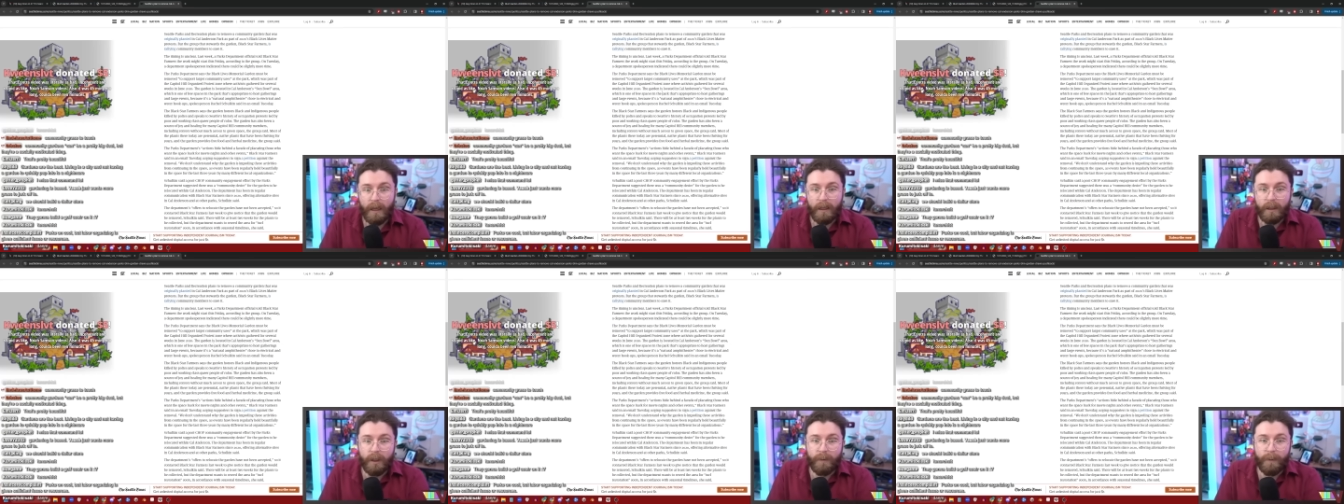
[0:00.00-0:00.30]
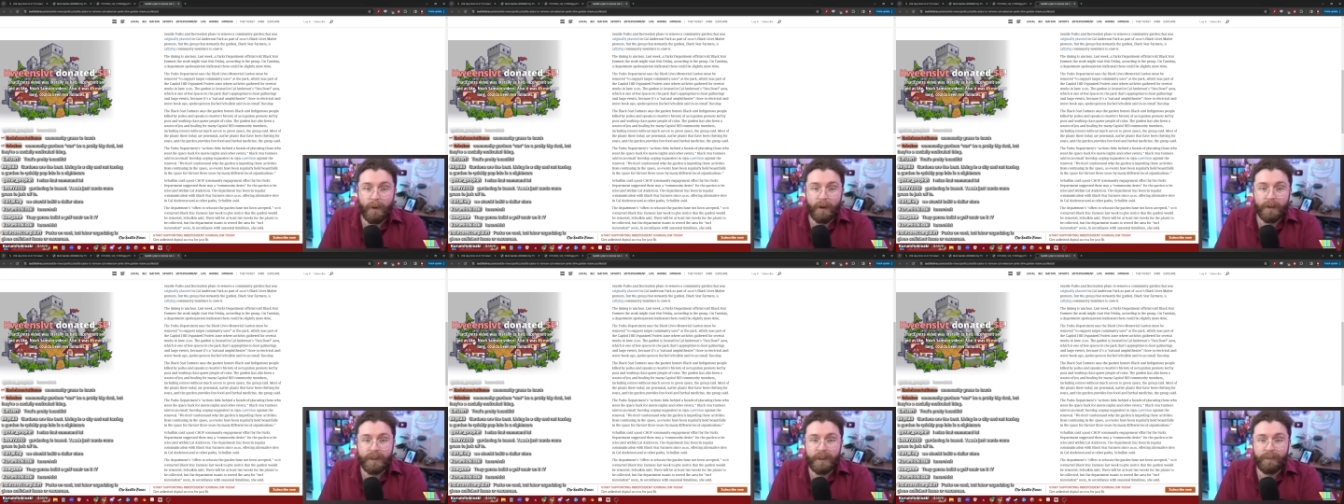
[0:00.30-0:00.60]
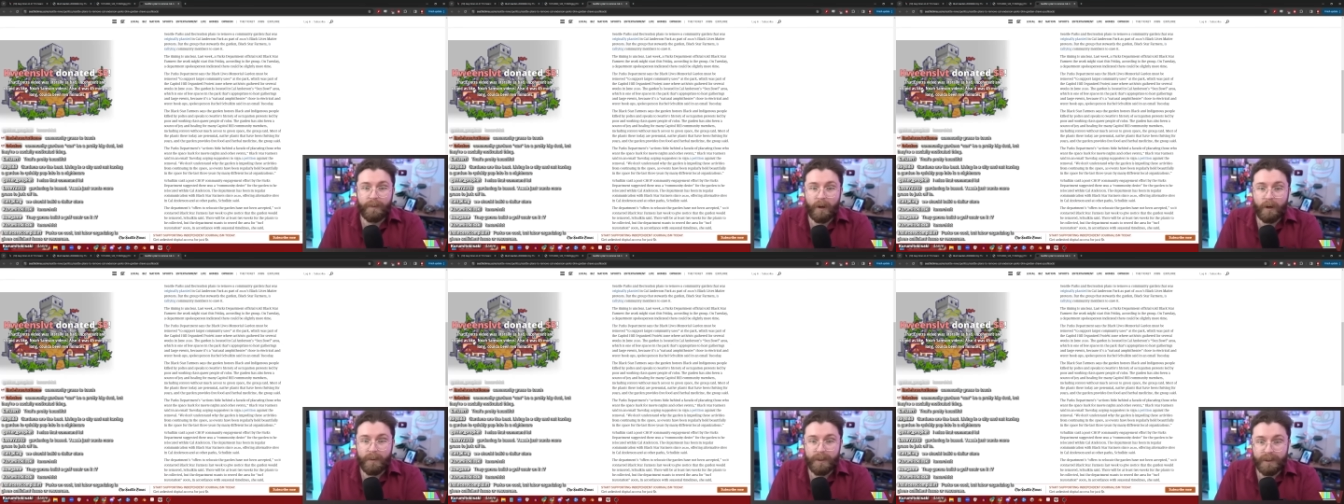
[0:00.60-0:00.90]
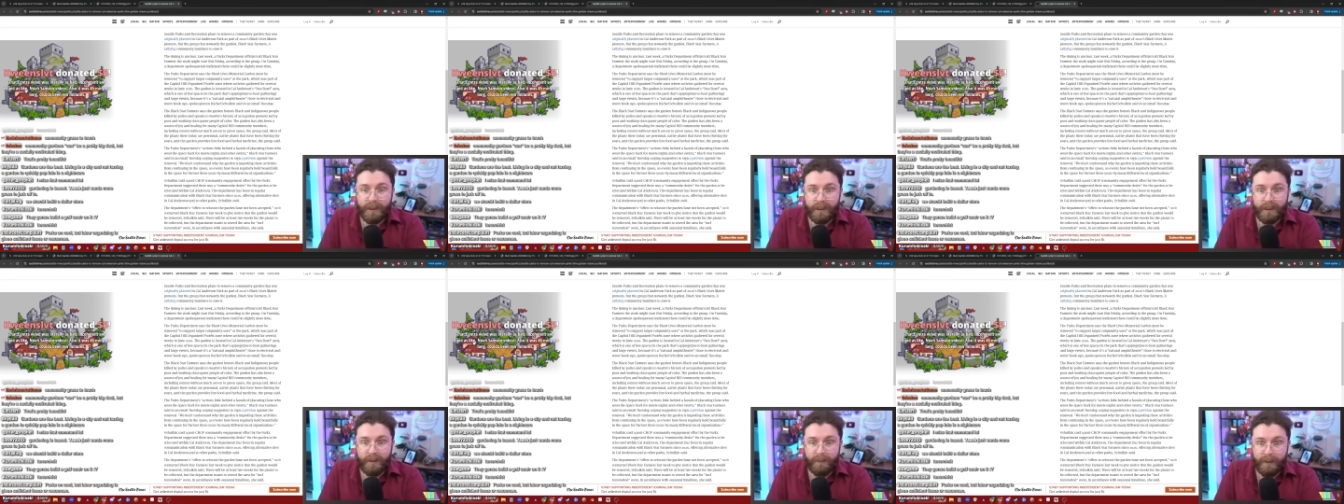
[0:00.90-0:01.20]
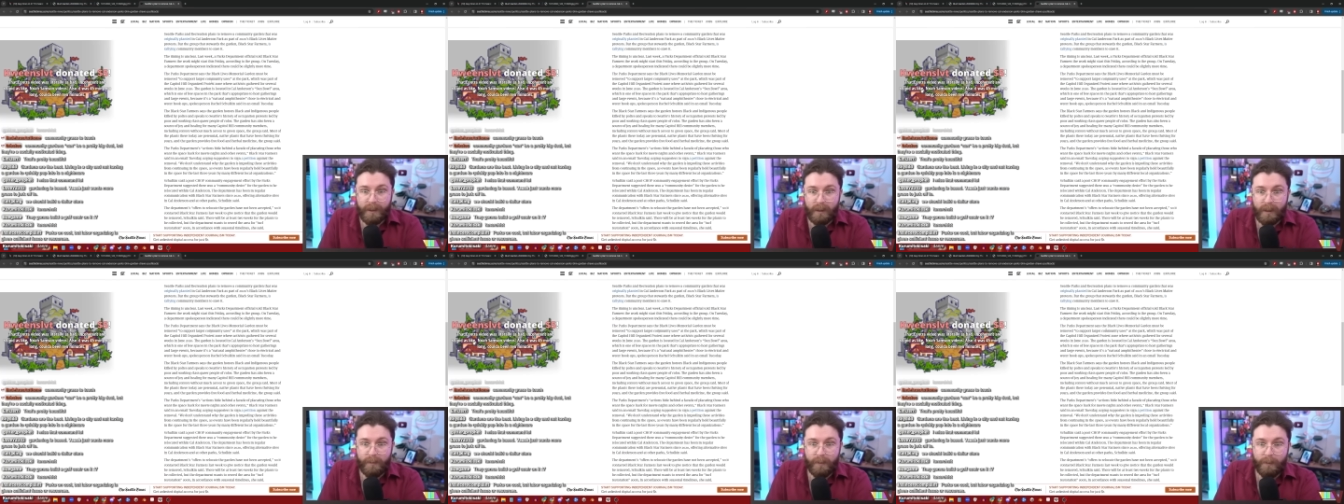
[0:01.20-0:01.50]
The Parks Department says the
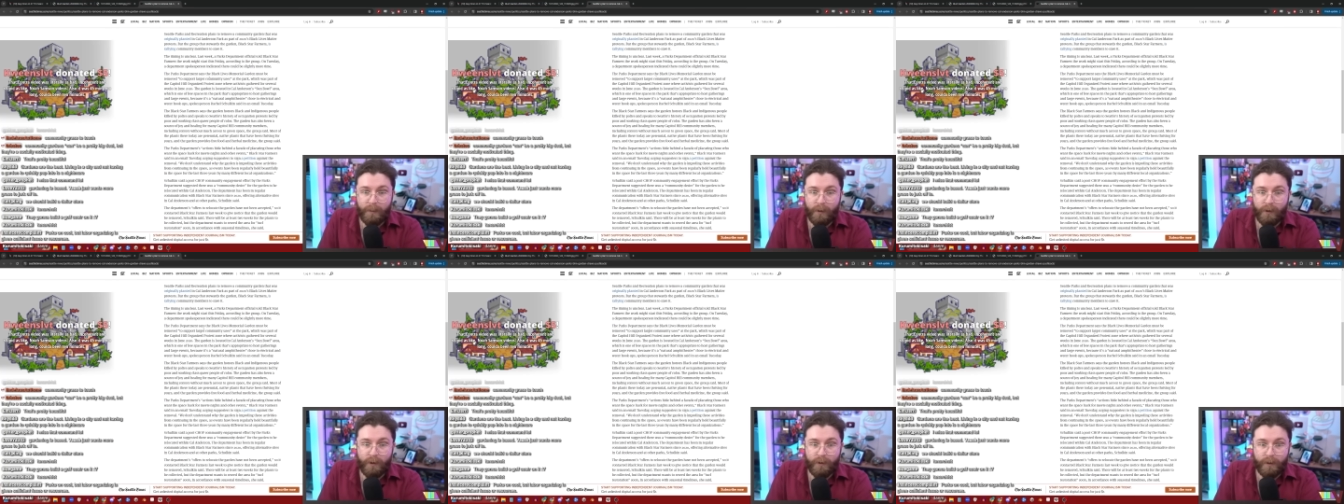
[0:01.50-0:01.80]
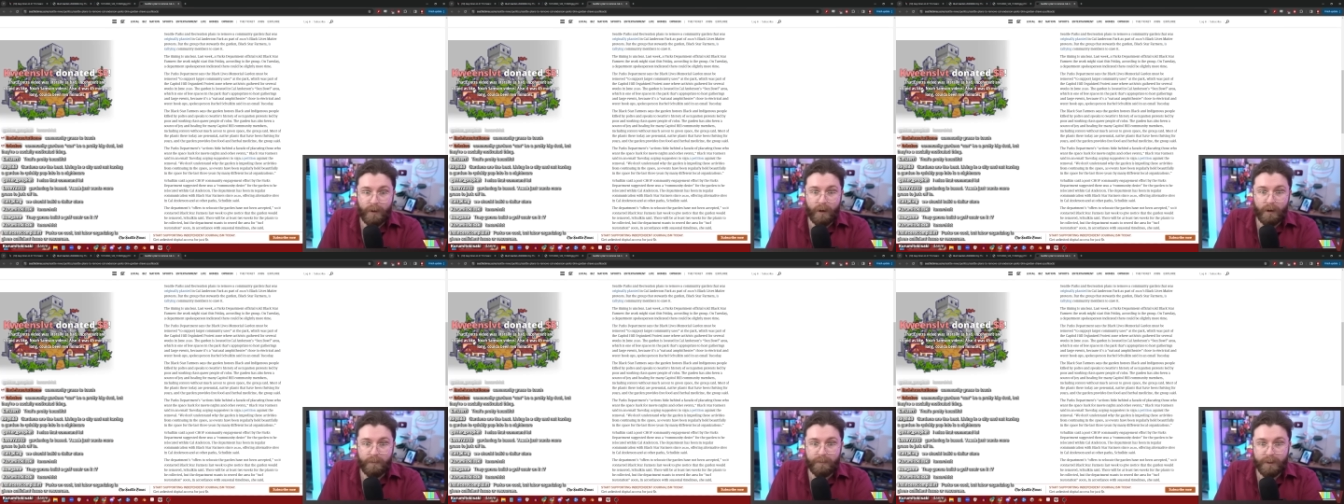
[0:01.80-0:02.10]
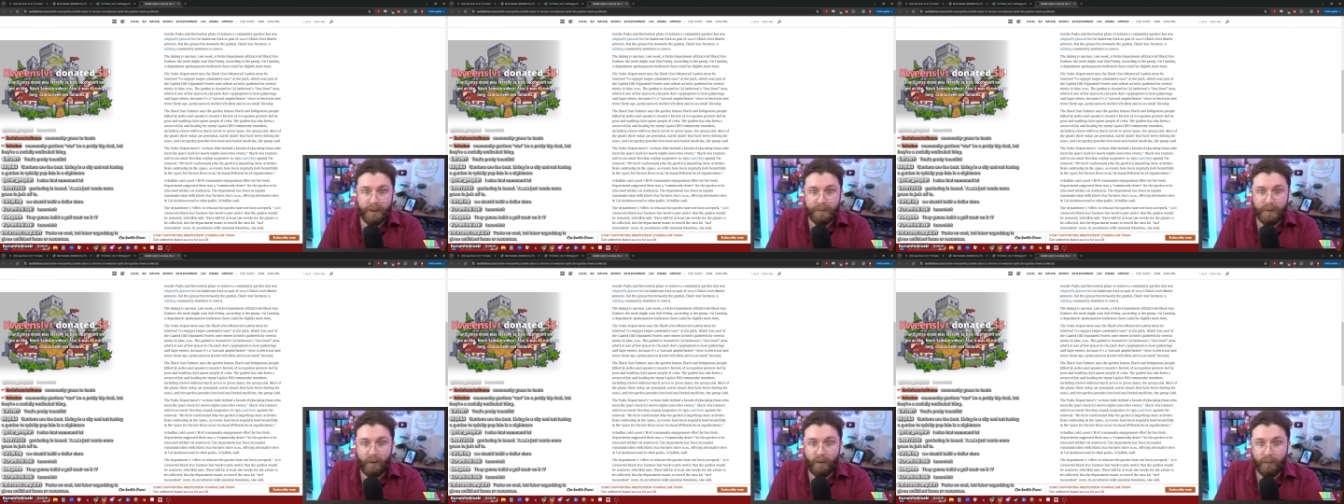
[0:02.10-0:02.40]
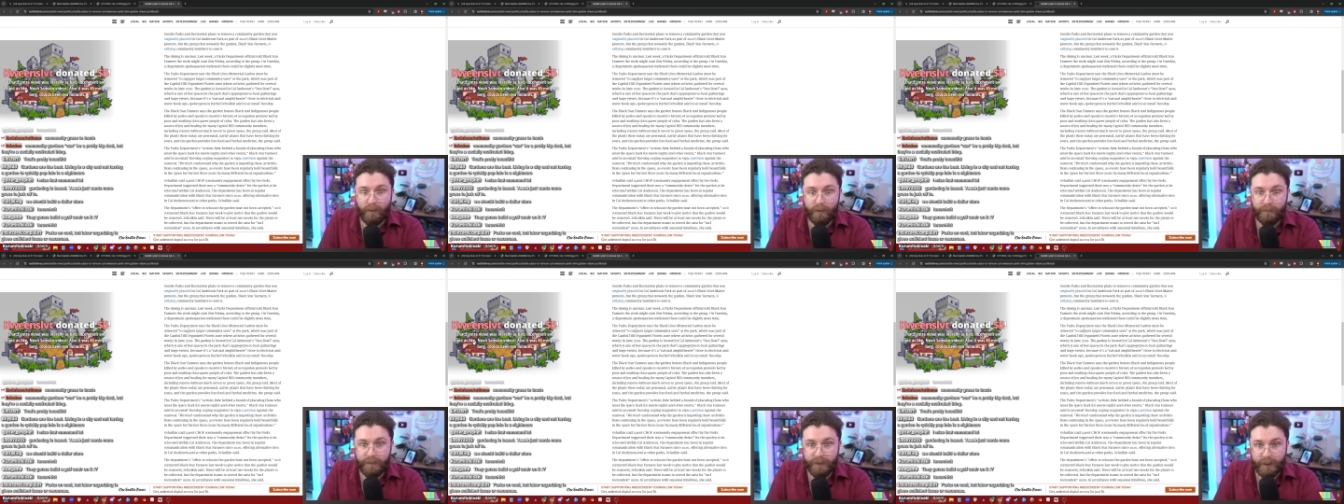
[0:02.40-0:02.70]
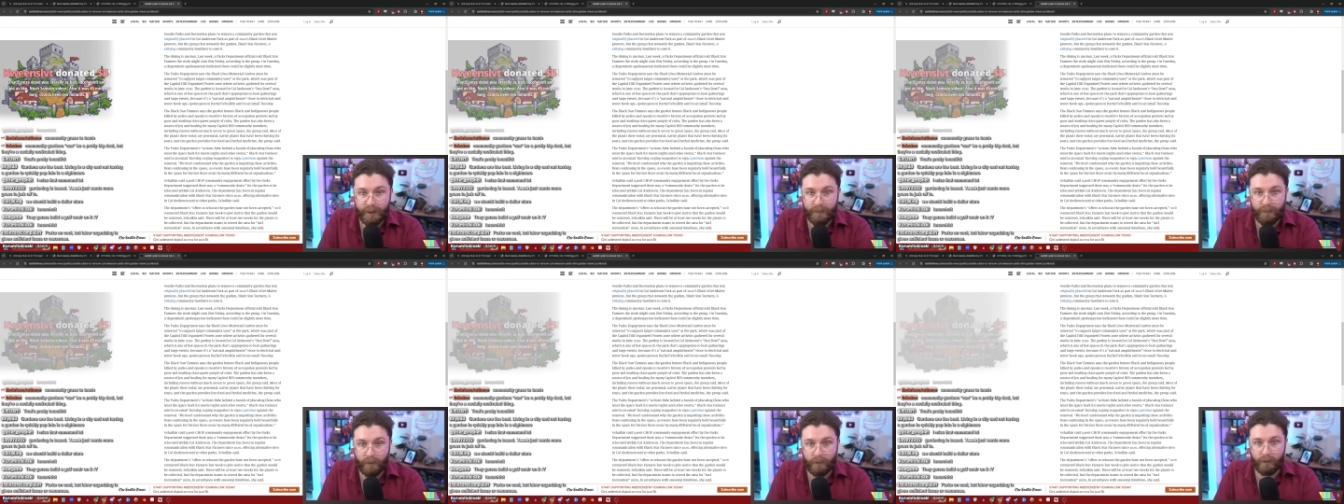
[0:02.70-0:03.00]
BLM Memorial Garden must be removed to
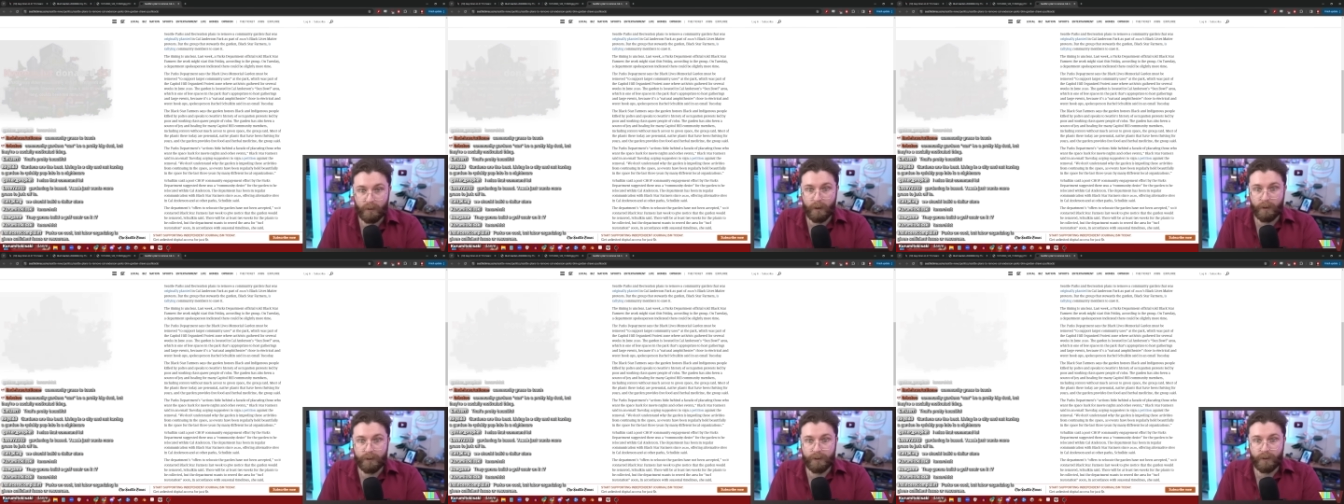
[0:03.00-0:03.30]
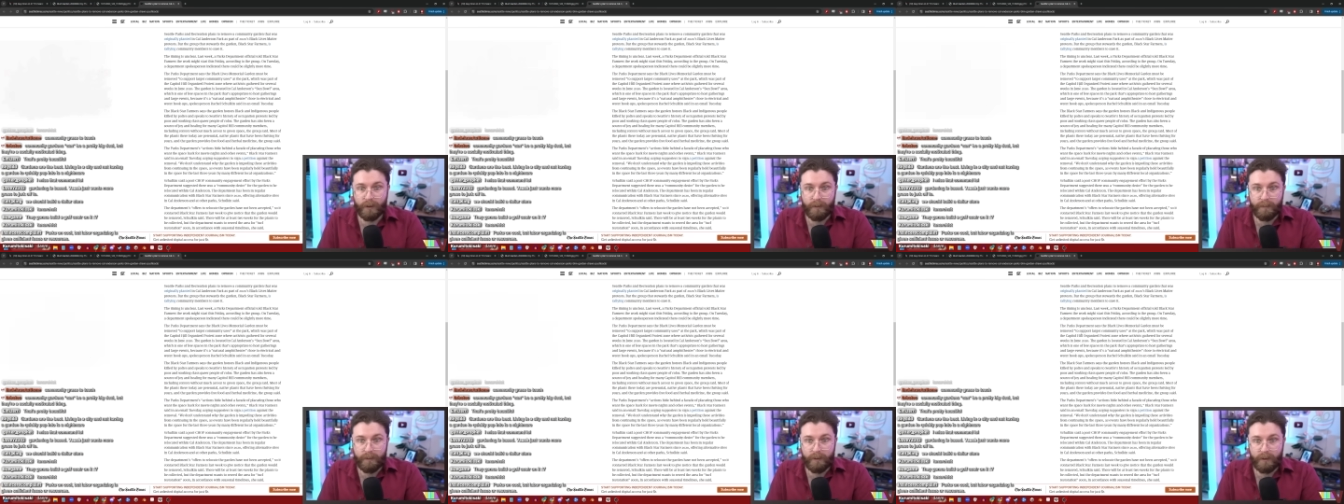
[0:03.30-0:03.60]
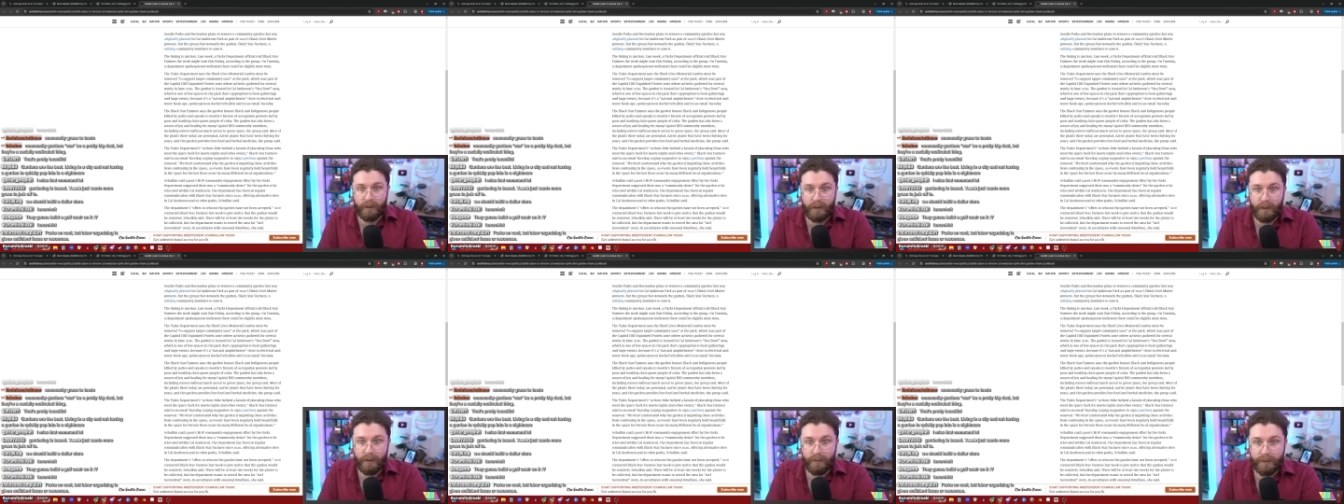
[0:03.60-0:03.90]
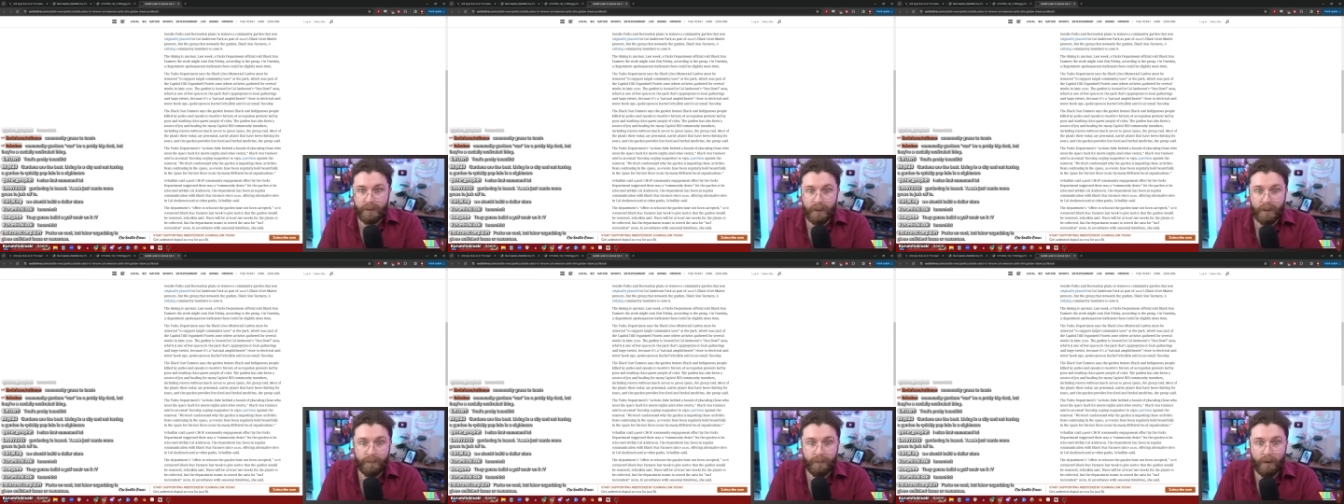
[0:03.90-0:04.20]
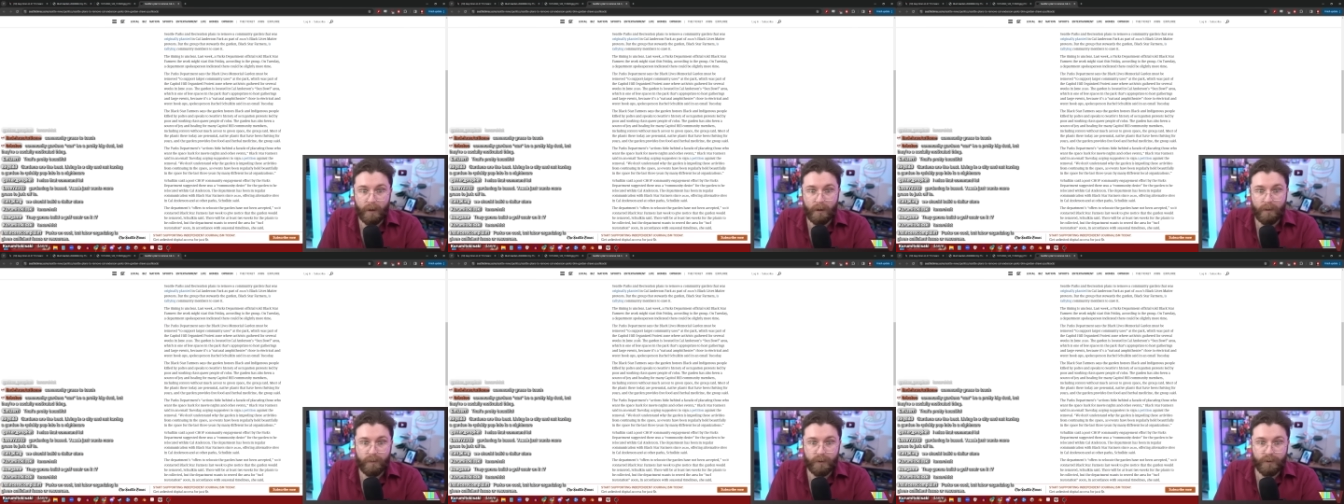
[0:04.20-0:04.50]
support larger community use of the park,